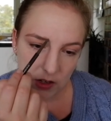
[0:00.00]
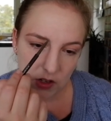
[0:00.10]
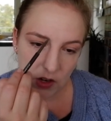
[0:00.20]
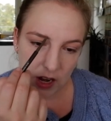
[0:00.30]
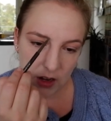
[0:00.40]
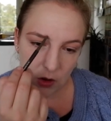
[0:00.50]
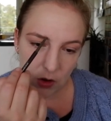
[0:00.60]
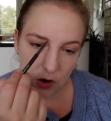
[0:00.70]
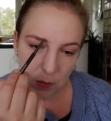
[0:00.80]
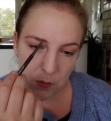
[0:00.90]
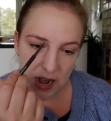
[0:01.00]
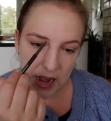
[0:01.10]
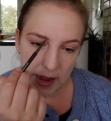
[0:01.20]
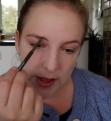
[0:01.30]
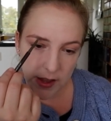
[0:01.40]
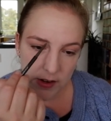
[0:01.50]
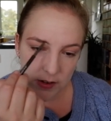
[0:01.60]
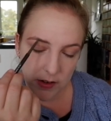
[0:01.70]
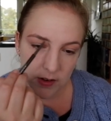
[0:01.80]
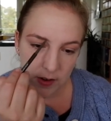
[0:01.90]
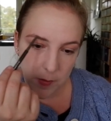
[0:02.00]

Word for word: So you can no longer buy it.